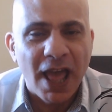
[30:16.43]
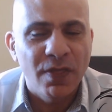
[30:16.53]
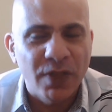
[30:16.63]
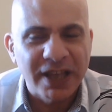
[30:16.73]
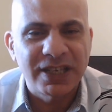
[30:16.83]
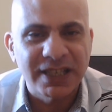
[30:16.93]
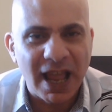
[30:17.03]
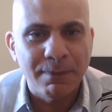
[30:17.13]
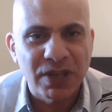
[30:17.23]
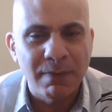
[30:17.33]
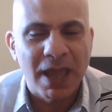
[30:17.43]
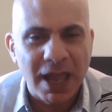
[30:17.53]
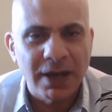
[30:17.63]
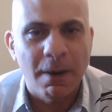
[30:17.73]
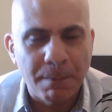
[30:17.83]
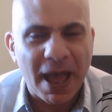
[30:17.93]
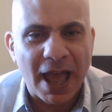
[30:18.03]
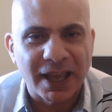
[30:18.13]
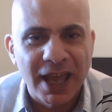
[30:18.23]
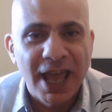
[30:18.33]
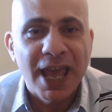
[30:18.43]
and they stabbed him in the back.